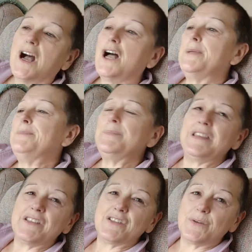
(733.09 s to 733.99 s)
I
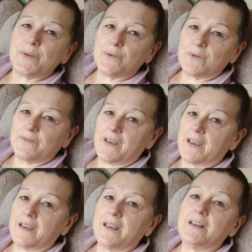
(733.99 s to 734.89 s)
miss doing all of
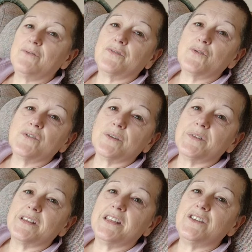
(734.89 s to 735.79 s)
that. And of course, I
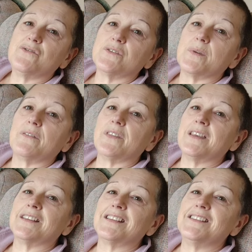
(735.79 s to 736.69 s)
was a teacher as well.
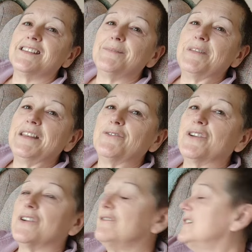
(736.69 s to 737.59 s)
You see my little
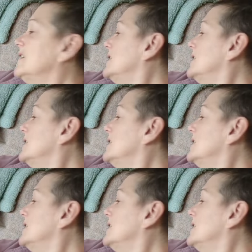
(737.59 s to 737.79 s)
girl.